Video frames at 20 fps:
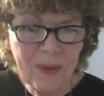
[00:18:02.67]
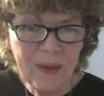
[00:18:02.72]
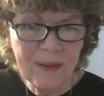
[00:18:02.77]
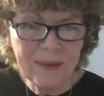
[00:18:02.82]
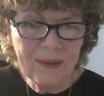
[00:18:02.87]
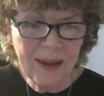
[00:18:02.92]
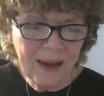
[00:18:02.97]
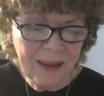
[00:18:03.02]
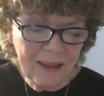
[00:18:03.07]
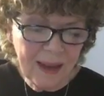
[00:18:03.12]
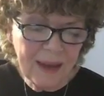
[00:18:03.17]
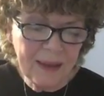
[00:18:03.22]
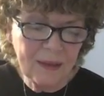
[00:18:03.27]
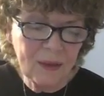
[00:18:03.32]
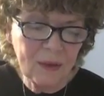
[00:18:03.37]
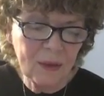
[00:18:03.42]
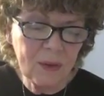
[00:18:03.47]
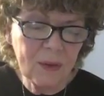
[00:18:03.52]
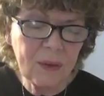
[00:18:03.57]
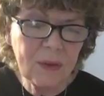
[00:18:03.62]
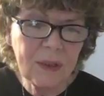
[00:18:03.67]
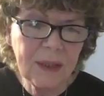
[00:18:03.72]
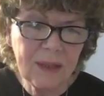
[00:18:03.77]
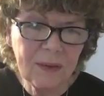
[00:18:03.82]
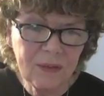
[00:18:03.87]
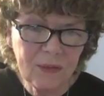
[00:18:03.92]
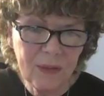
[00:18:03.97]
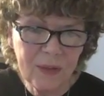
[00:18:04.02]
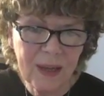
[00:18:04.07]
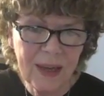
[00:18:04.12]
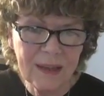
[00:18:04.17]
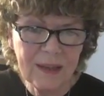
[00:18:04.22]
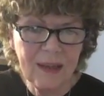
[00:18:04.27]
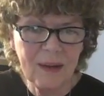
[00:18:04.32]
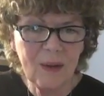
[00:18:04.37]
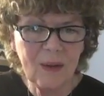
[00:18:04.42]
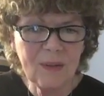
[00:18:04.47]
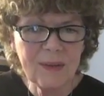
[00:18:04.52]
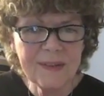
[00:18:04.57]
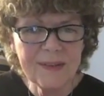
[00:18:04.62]
that they're yearning for that
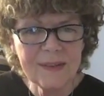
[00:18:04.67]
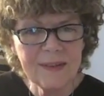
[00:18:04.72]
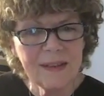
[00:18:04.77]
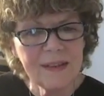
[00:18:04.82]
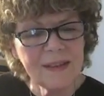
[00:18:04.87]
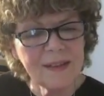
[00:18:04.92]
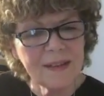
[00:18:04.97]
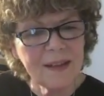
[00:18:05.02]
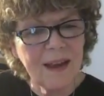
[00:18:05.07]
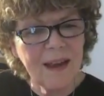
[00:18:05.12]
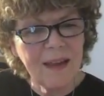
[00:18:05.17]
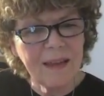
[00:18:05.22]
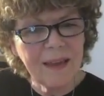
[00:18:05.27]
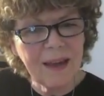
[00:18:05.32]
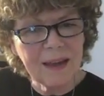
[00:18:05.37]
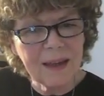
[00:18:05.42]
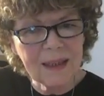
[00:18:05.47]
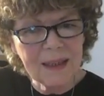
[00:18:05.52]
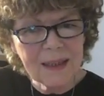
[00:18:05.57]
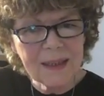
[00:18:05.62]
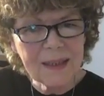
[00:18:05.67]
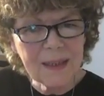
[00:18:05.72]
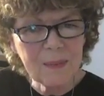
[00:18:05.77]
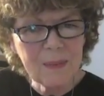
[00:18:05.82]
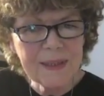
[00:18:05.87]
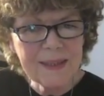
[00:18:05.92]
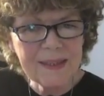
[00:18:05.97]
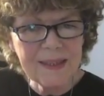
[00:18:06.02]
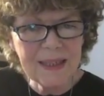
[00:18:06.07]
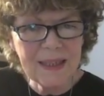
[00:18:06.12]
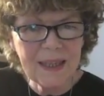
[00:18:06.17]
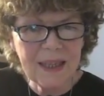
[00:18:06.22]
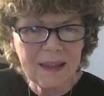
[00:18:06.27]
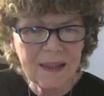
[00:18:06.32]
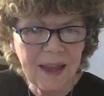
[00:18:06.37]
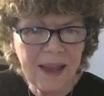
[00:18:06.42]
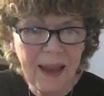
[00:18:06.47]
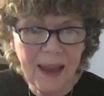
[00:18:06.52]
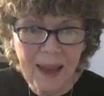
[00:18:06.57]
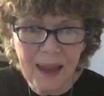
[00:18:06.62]
closeness, that intimacy
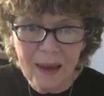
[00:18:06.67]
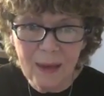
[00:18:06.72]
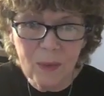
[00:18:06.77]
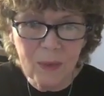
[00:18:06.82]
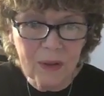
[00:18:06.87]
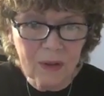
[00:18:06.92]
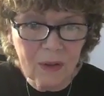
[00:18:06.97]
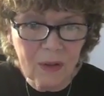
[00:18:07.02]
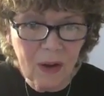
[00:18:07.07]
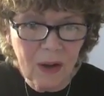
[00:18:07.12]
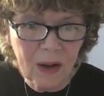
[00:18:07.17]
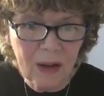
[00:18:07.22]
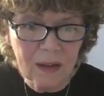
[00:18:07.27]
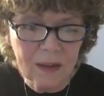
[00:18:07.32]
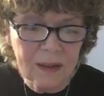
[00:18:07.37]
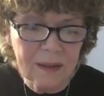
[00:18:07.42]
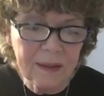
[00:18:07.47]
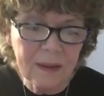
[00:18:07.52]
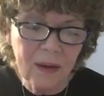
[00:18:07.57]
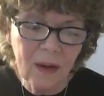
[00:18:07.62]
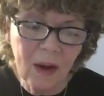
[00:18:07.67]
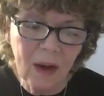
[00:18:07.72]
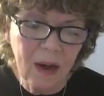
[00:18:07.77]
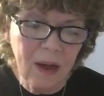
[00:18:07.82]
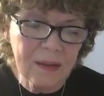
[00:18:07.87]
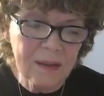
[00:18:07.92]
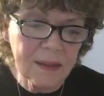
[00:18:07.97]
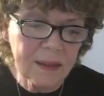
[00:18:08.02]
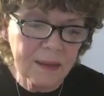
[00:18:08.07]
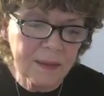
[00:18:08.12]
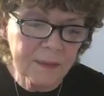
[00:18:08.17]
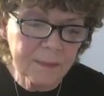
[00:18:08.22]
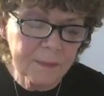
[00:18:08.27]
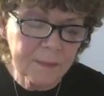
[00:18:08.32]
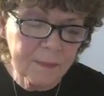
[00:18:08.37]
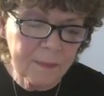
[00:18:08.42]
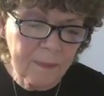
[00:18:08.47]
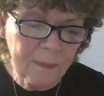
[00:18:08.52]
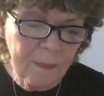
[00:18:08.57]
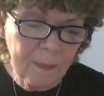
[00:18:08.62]
that they had with God in the garden.
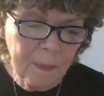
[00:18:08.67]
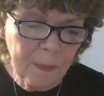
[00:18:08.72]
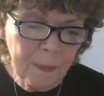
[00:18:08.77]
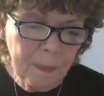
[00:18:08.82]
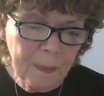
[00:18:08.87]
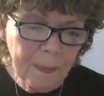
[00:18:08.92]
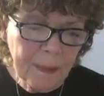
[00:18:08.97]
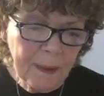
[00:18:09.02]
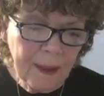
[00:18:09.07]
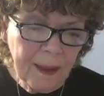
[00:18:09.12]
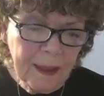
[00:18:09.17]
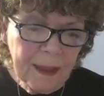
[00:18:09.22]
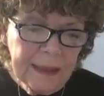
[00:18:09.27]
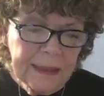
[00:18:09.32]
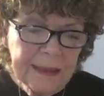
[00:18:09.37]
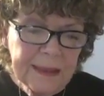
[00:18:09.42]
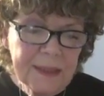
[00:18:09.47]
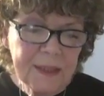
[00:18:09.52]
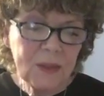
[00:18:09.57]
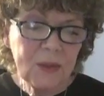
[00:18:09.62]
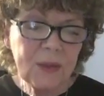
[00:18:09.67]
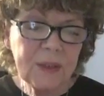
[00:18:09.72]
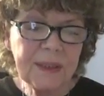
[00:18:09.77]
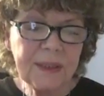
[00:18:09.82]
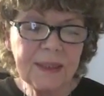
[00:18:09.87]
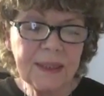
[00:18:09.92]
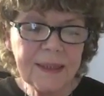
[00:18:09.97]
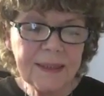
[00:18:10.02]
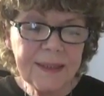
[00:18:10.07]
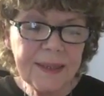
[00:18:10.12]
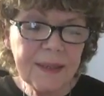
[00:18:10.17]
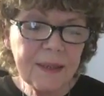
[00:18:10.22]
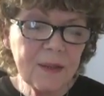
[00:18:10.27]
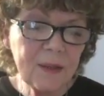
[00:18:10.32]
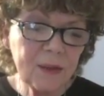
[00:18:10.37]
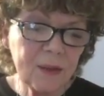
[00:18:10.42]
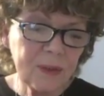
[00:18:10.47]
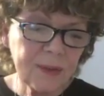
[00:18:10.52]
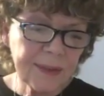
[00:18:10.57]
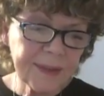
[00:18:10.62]
So it
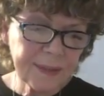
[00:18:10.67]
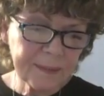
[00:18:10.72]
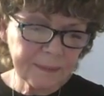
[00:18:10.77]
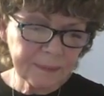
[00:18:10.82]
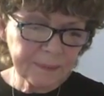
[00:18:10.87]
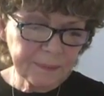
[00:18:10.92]
continues,